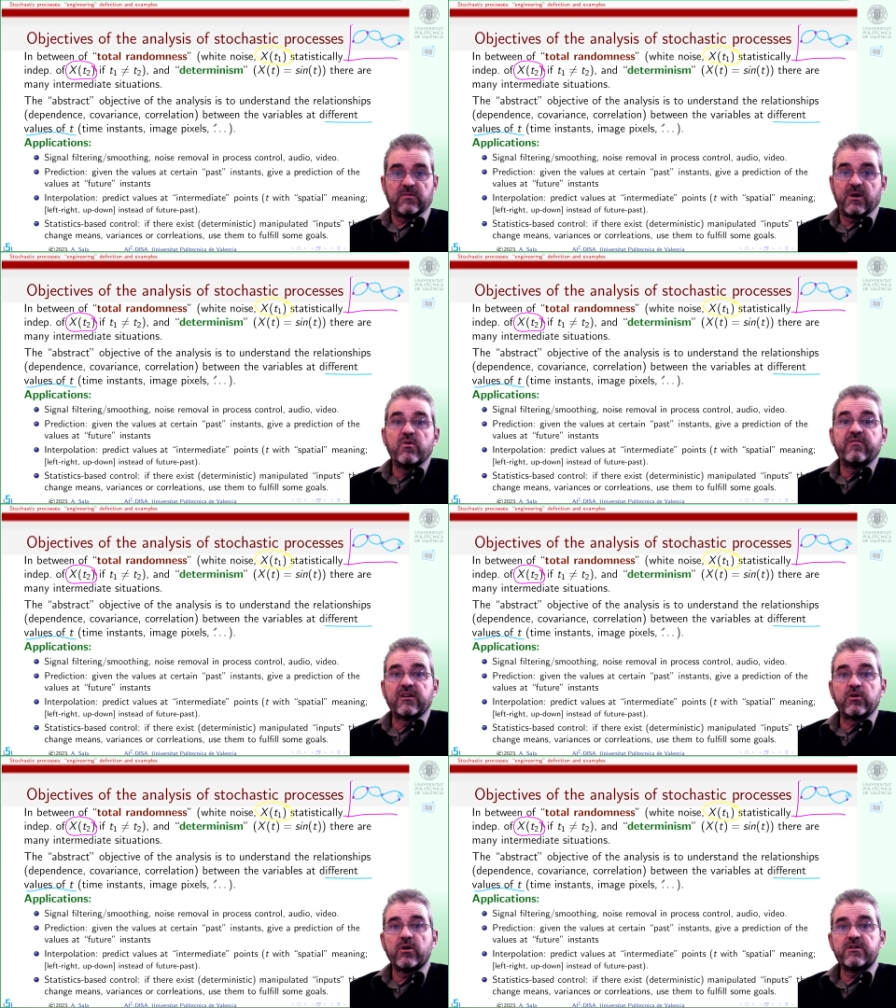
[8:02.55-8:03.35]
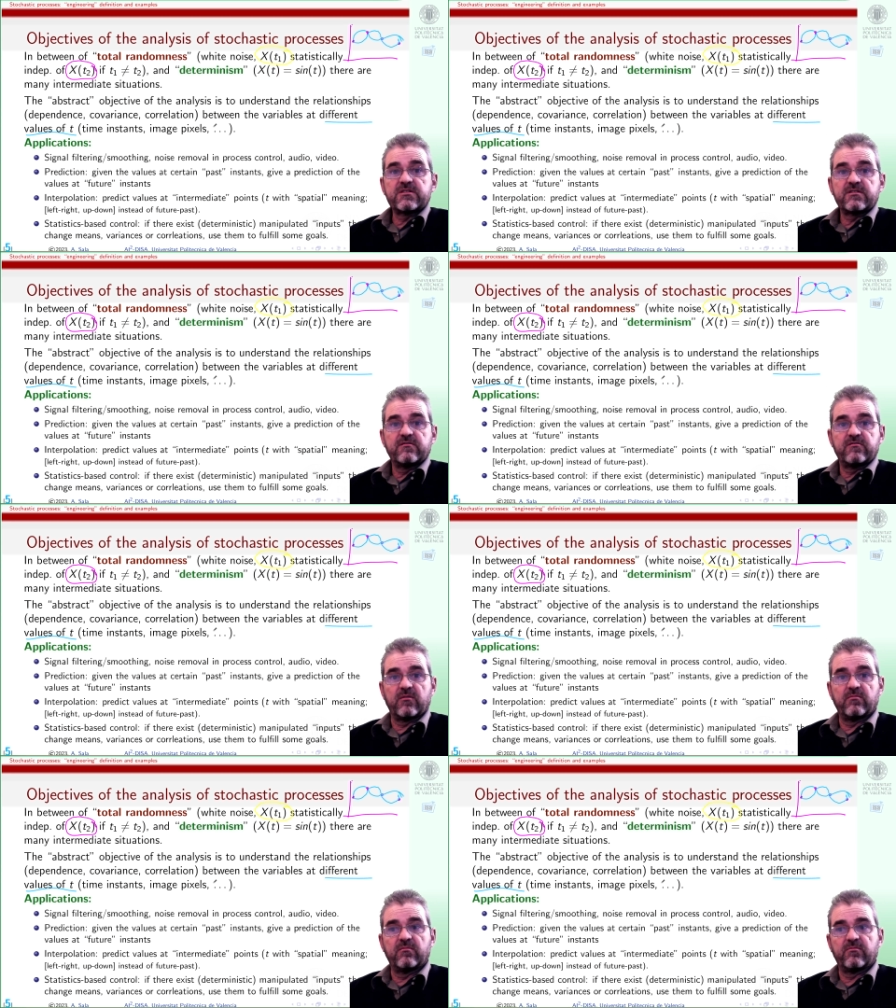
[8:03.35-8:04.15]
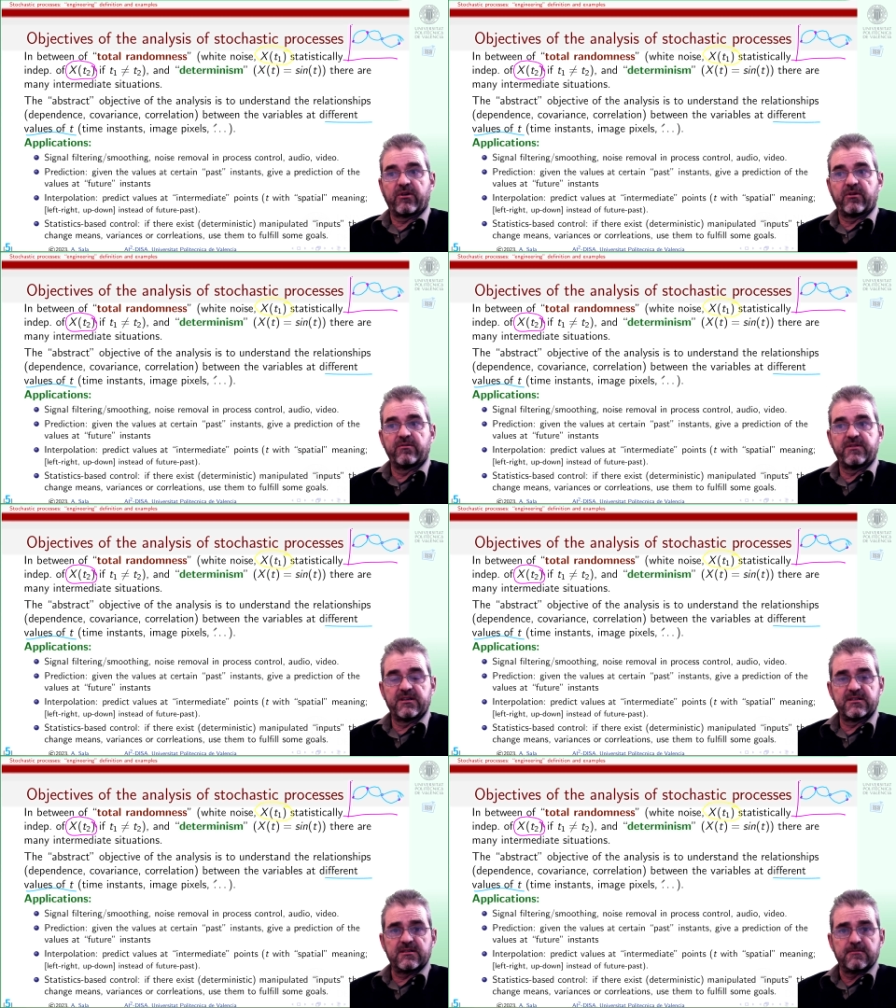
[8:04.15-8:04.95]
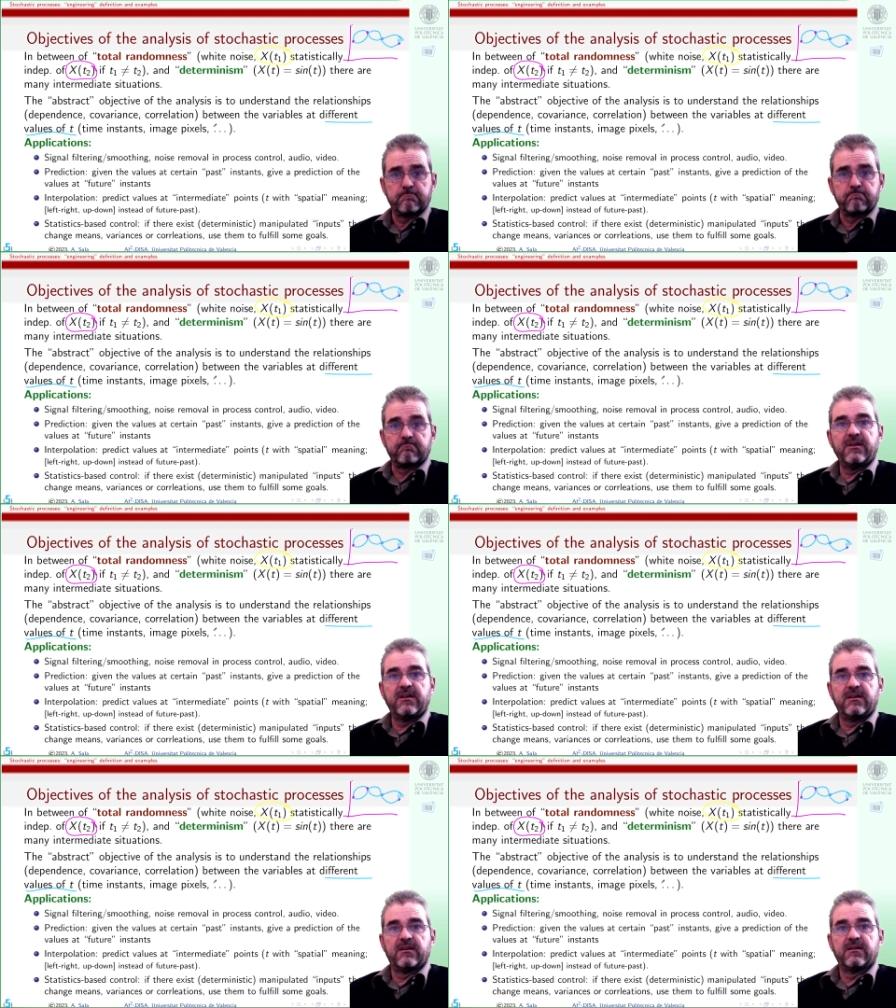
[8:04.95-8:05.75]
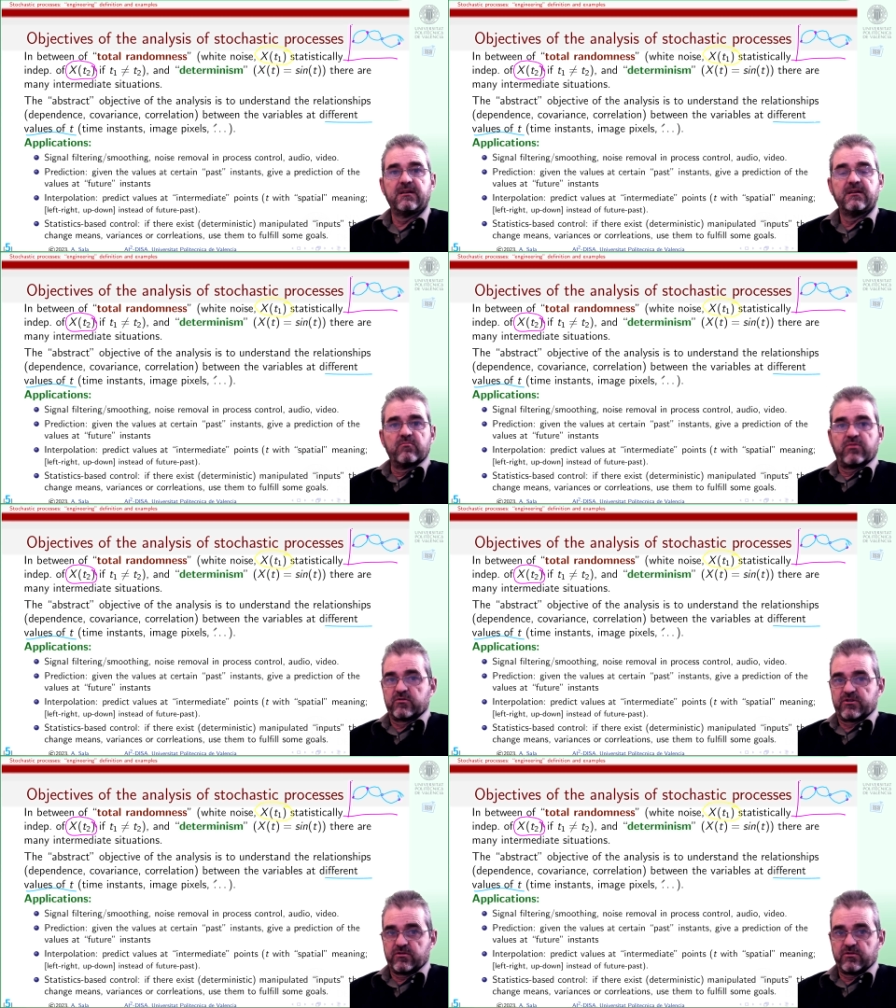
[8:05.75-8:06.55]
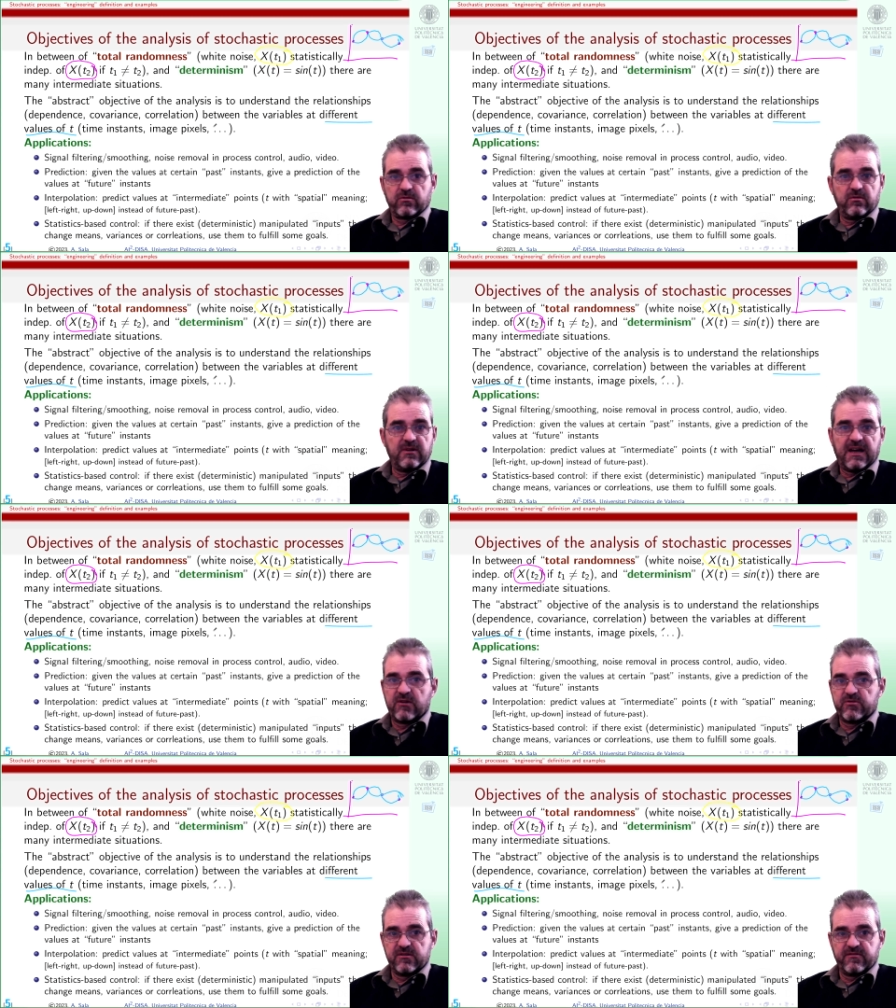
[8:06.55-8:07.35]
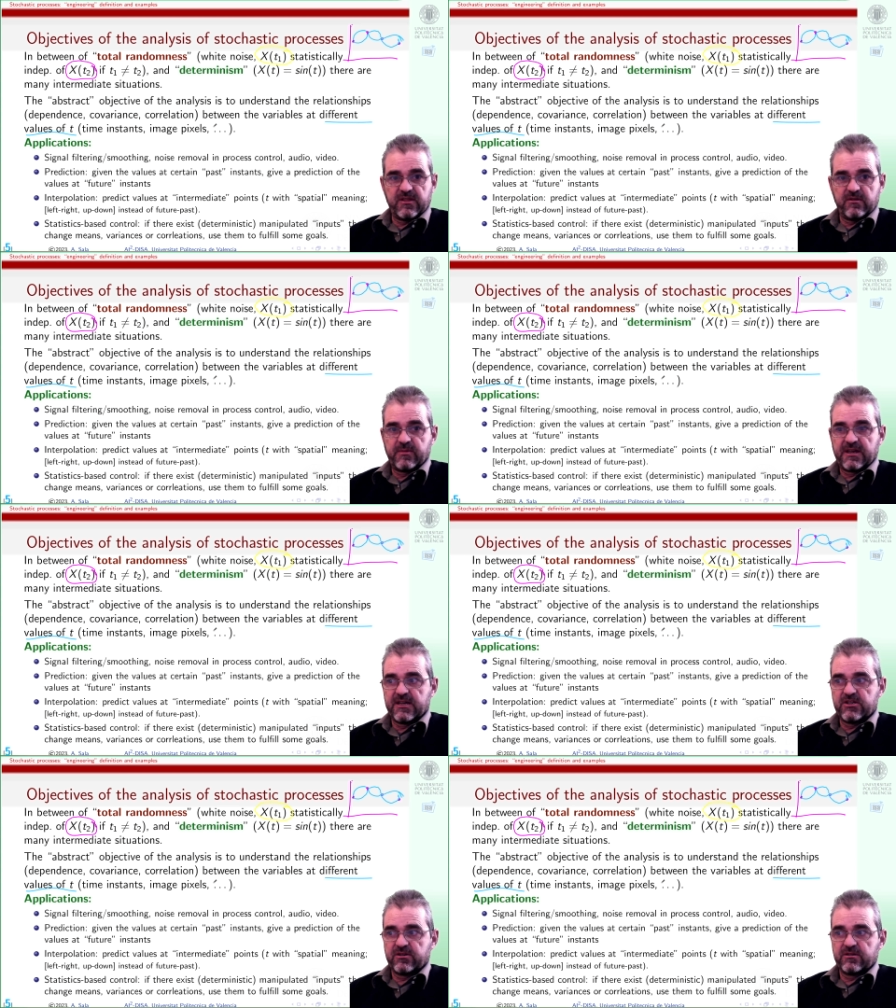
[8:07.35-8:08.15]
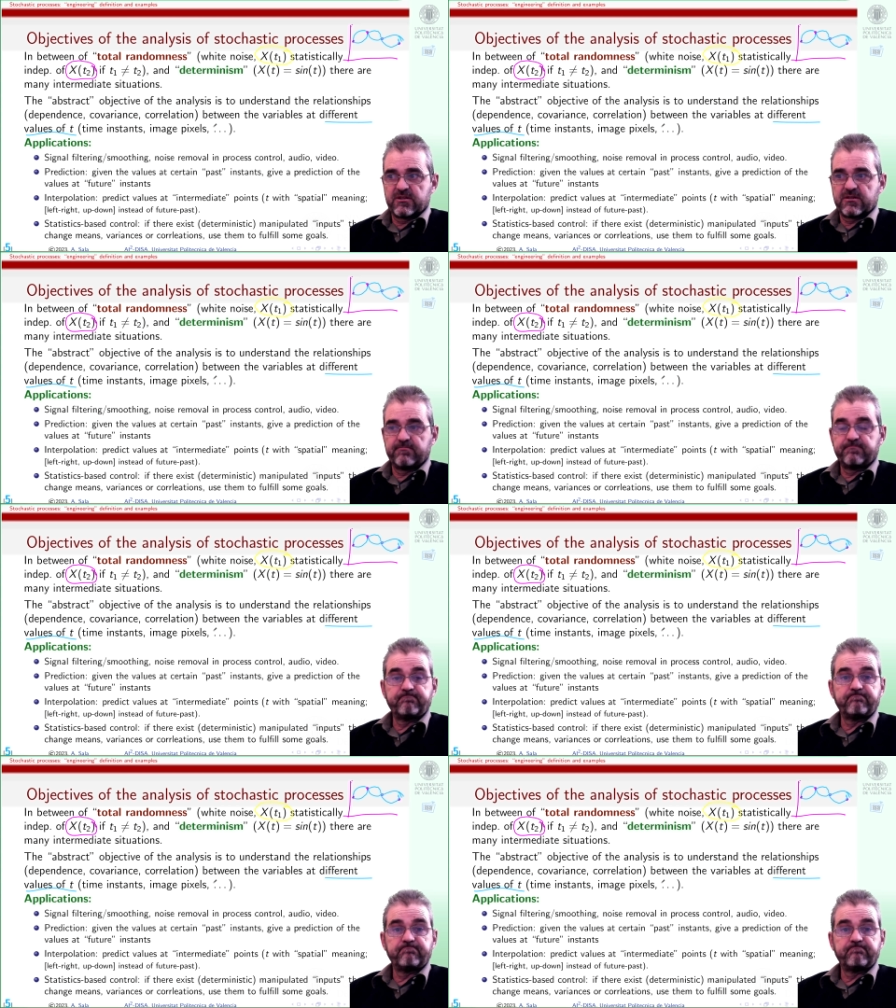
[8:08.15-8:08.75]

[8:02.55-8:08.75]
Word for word: removing noise from recordings in process control, audio, video applications.